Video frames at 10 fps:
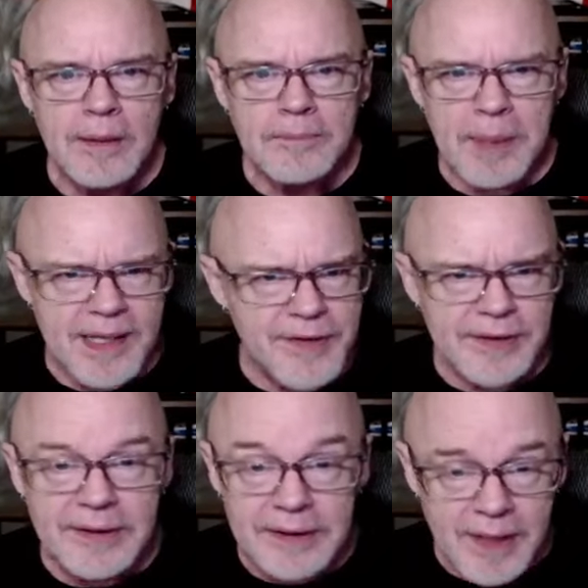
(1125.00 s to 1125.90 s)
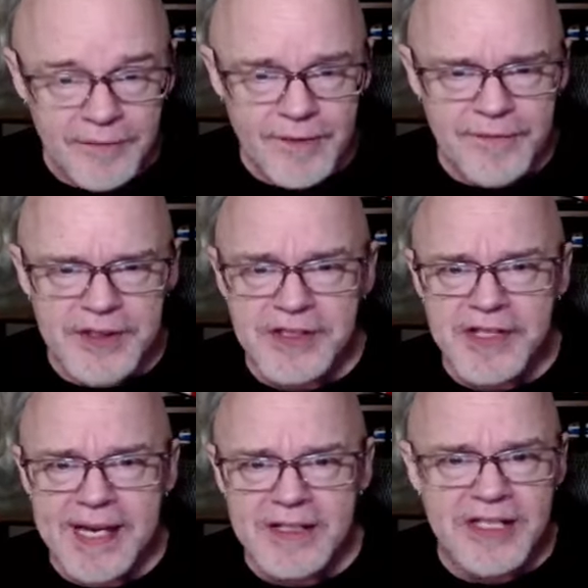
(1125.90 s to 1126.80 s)
By the love of the
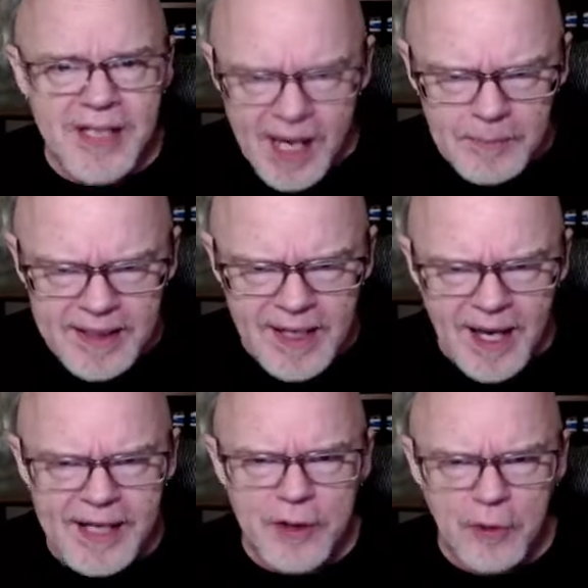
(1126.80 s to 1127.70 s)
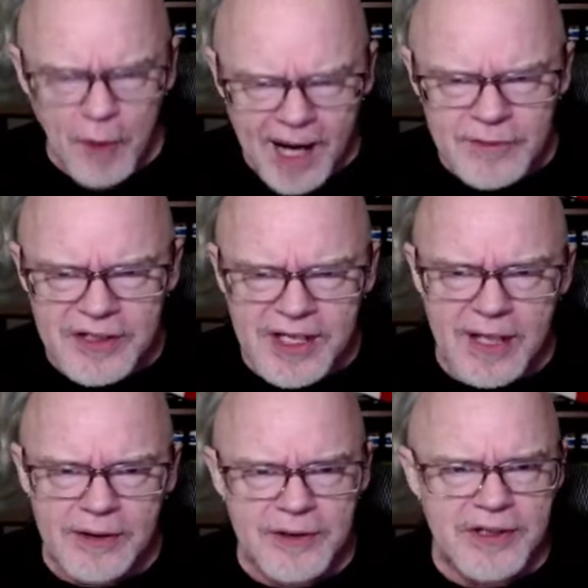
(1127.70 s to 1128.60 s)
Saint Simon and I crown
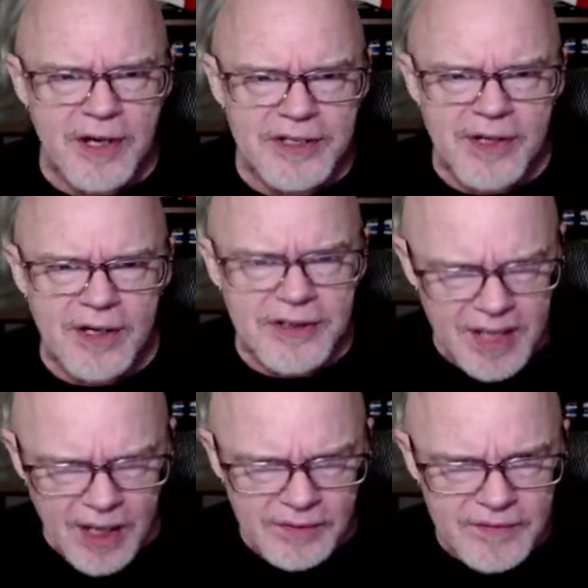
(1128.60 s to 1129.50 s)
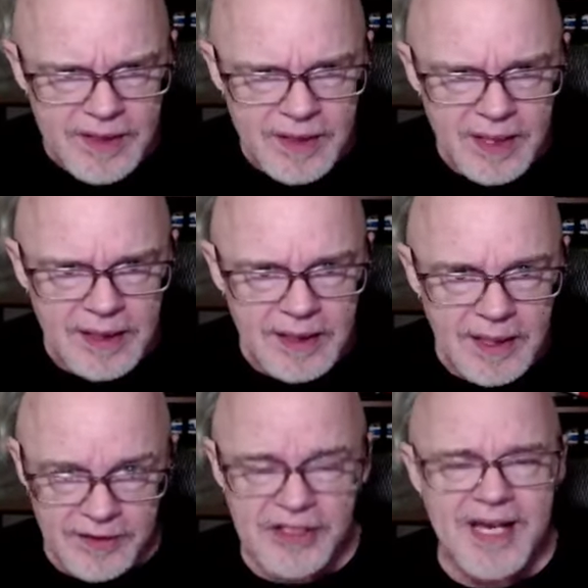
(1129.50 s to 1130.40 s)
Saluceris ourselves
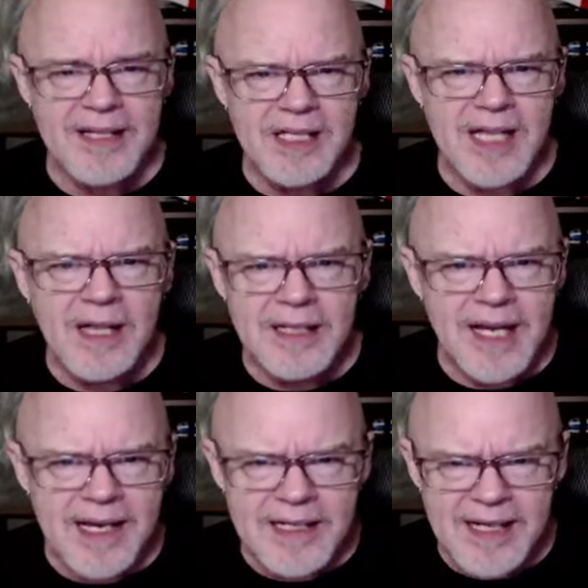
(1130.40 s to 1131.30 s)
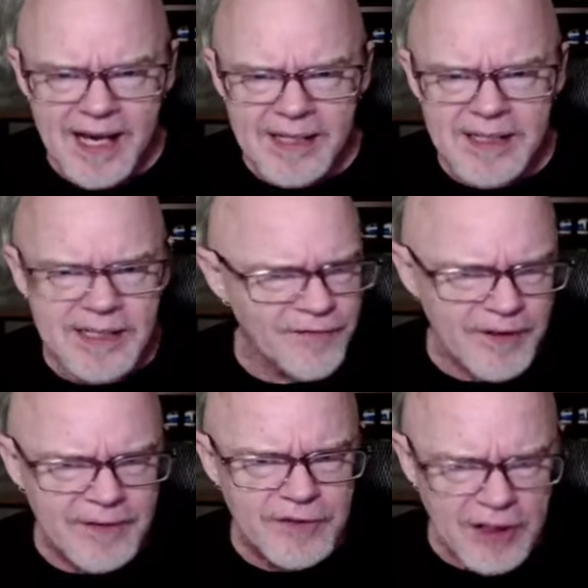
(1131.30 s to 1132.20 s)
in the Sancellan and Aedonitis in
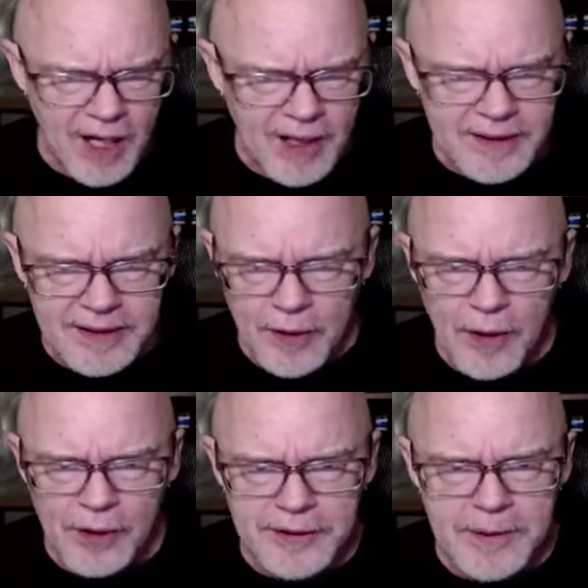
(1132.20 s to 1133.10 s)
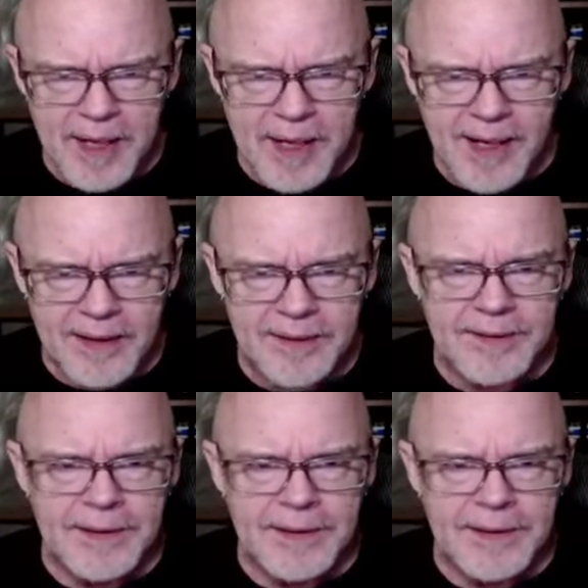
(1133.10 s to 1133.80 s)
front of God and all Nabban.